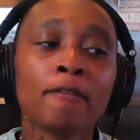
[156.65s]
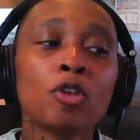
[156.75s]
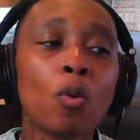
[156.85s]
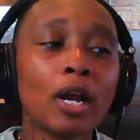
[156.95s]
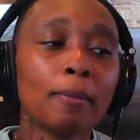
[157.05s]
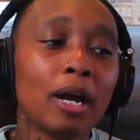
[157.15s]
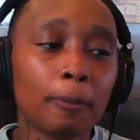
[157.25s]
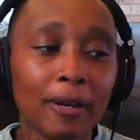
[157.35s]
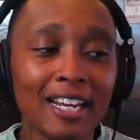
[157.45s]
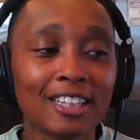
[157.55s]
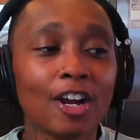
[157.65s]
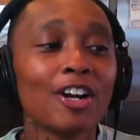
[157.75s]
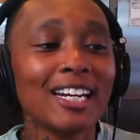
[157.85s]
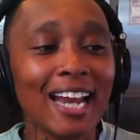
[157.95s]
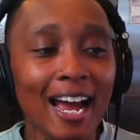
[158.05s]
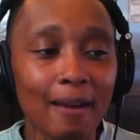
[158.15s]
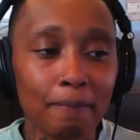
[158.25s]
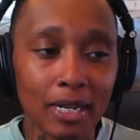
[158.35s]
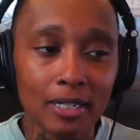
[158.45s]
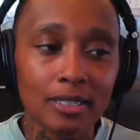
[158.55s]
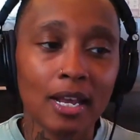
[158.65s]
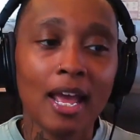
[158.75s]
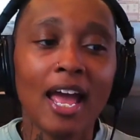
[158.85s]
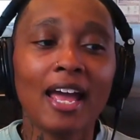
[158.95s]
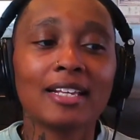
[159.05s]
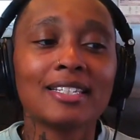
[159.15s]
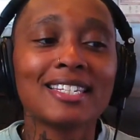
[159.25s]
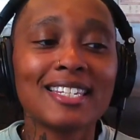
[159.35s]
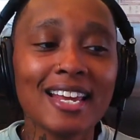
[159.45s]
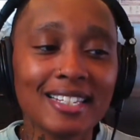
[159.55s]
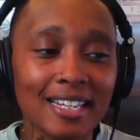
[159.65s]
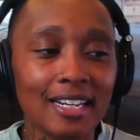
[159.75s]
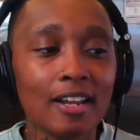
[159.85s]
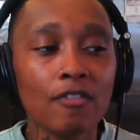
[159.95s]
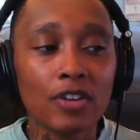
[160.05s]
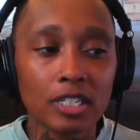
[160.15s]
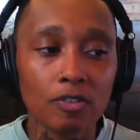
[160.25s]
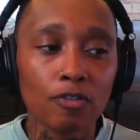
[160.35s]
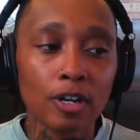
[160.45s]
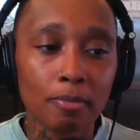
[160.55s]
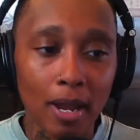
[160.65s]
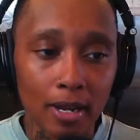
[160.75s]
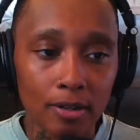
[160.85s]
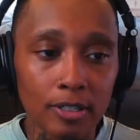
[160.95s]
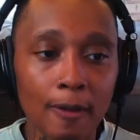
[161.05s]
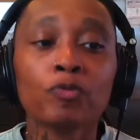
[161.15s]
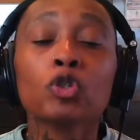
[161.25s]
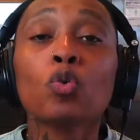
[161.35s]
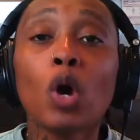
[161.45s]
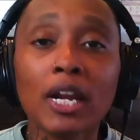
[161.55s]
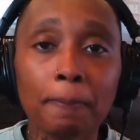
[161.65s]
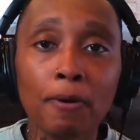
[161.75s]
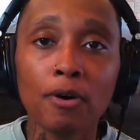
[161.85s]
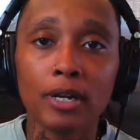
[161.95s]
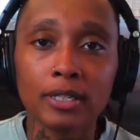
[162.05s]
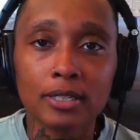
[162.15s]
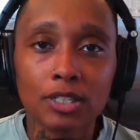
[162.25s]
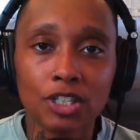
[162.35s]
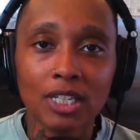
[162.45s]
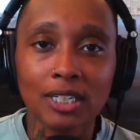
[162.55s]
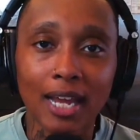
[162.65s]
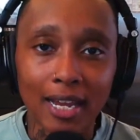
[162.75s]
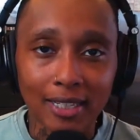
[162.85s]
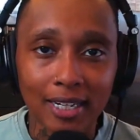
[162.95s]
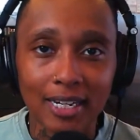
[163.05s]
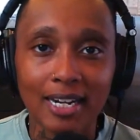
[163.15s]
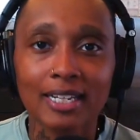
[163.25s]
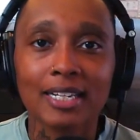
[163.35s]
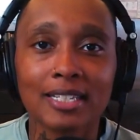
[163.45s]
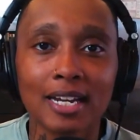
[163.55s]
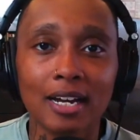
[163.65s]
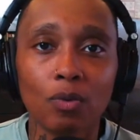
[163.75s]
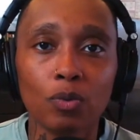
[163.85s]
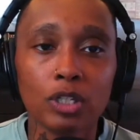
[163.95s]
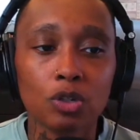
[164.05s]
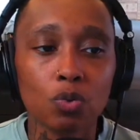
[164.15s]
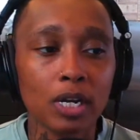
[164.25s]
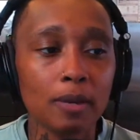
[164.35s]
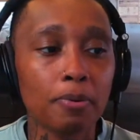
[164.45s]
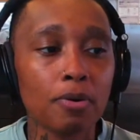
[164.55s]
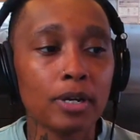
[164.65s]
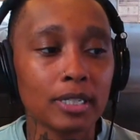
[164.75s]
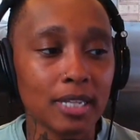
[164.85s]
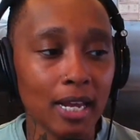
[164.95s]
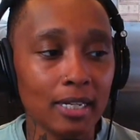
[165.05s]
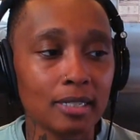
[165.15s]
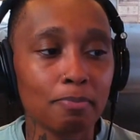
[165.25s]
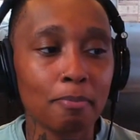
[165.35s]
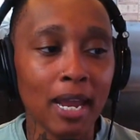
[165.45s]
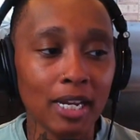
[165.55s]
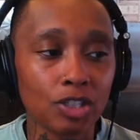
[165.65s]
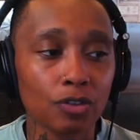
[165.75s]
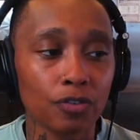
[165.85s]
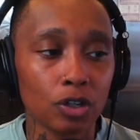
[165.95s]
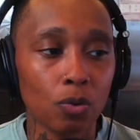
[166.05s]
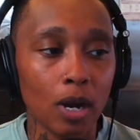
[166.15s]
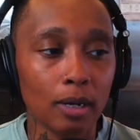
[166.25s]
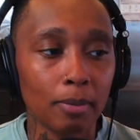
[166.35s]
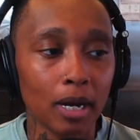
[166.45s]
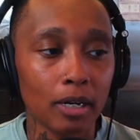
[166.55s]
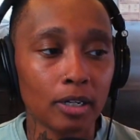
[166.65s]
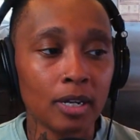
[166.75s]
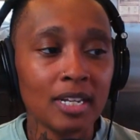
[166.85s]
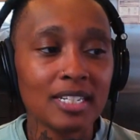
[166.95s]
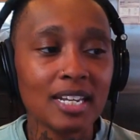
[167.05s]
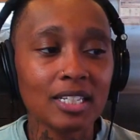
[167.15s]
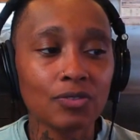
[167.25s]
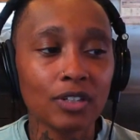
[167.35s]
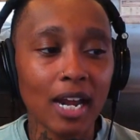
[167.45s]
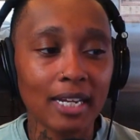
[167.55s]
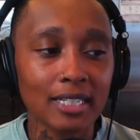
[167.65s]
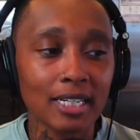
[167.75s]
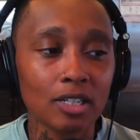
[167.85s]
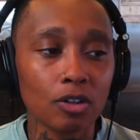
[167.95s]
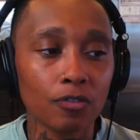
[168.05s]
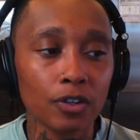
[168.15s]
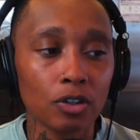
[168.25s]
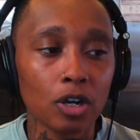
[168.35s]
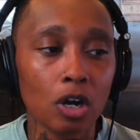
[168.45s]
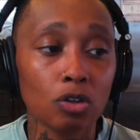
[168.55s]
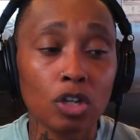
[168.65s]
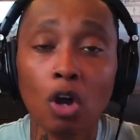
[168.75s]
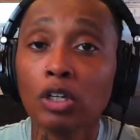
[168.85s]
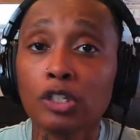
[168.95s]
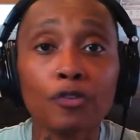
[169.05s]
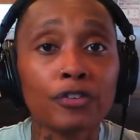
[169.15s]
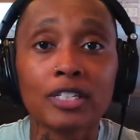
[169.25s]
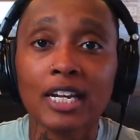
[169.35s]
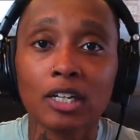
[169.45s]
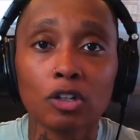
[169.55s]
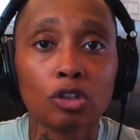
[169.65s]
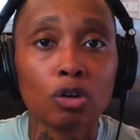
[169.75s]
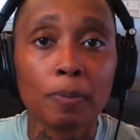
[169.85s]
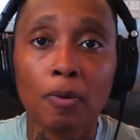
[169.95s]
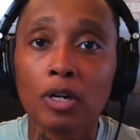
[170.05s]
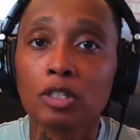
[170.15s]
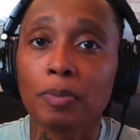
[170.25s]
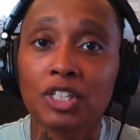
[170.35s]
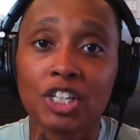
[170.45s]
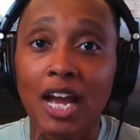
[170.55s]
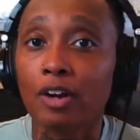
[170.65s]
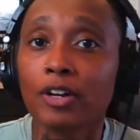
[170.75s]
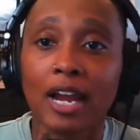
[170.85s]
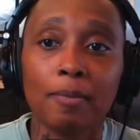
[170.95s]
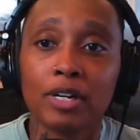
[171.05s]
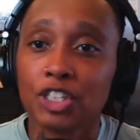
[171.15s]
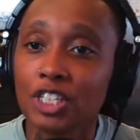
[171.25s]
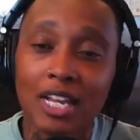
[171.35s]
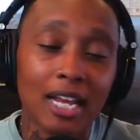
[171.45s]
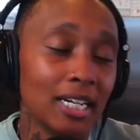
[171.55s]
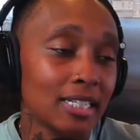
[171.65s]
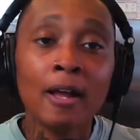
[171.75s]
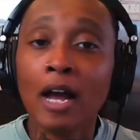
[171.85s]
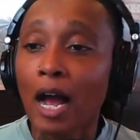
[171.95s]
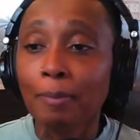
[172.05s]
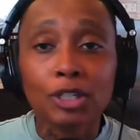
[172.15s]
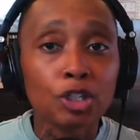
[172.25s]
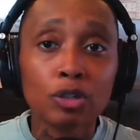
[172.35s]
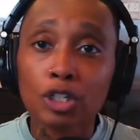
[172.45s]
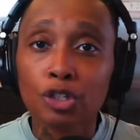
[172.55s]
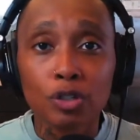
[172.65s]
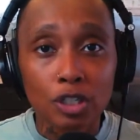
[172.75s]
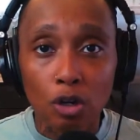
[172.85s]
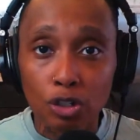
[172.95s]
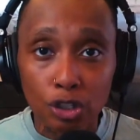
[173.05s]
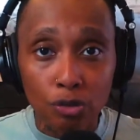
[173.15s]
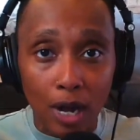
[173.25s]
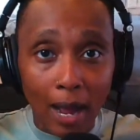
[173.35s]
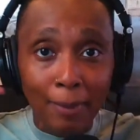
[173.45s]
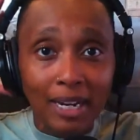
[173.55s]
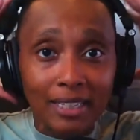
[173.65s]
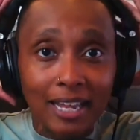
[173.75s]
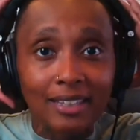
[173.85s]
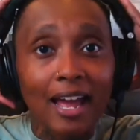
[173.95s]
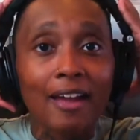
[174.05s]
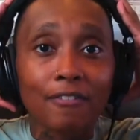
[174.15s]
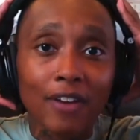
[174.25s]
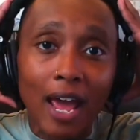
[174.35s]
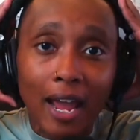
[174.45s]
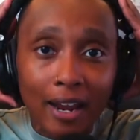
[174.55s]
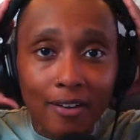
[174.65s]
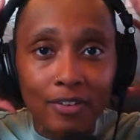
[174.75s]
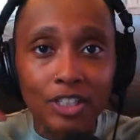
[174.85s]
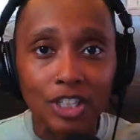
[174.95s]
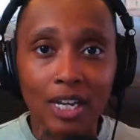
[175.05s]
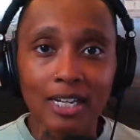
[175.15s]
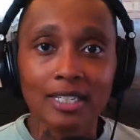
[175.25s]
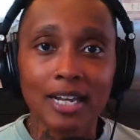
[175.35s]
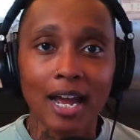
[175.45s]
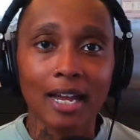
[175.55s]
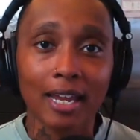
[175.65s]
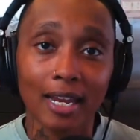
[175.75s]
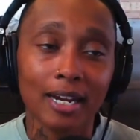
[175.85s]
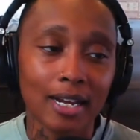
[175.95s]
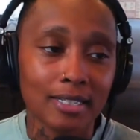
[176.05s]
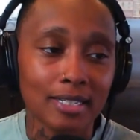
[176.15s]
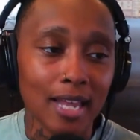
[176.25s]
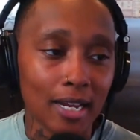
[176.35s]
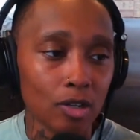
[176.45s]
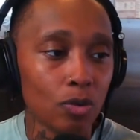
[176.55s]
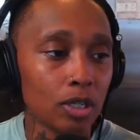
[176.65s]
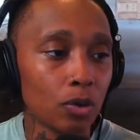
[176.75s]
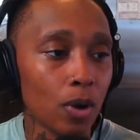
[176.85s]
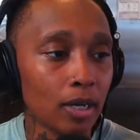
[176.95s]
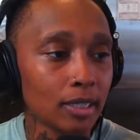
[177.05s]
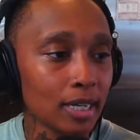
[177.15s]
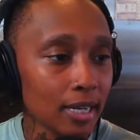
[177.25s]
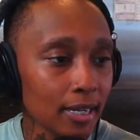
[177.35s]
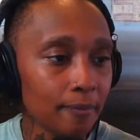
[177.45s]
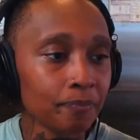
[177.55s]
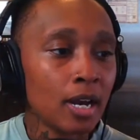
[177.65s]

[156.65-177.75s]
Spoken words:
DeWanna Bonner played 39 minutes, had 6 defensive rebounds, 20 points. She led the Connecticut Sun with 20 points. That is major for DeWanna Bonner. 6 for 19 on the field goals, only 2 for 10 on the 3-pointers, but she got on camera and she said, listen, I'm a shooter, shooter's gonna shoot. I'm gonna let that thing fly every chance I get, and that's exactly what DeWanna did.